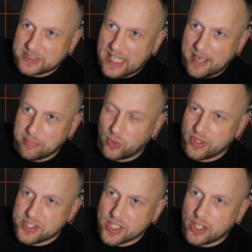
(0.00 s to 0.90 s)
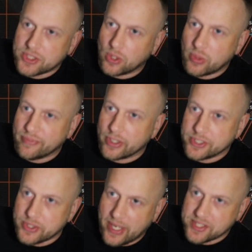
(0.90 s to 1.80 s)
or this is also referred
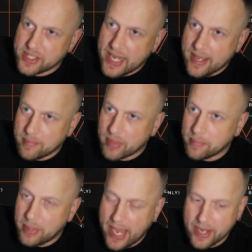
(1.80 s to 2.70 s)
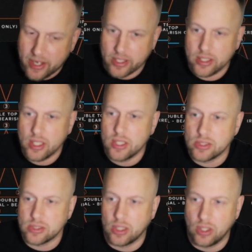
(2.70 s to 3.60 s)
to as an M pattern.
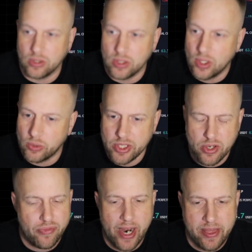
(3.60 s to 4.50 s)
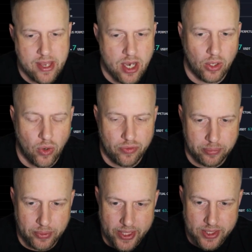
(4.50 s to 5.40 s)
So you can find these all over the
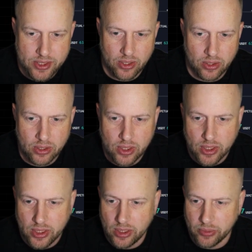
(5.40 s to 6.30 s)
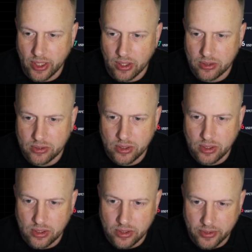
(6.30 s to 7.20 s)
place. So here we go.
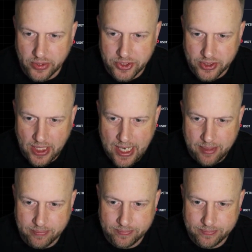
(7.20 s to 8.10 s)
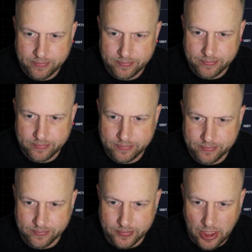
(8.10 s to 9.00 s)
There's your top,
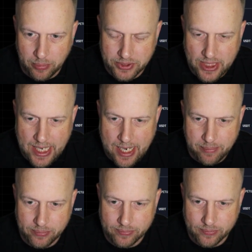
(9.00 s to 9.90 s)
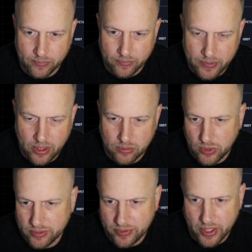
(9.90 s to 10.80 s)
double top,
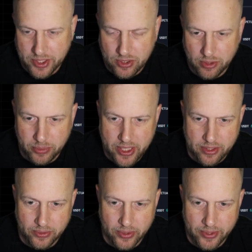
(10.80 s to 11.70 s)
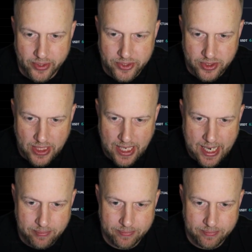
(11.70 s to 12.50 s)
reverse. Couldn't break through it. There's your top,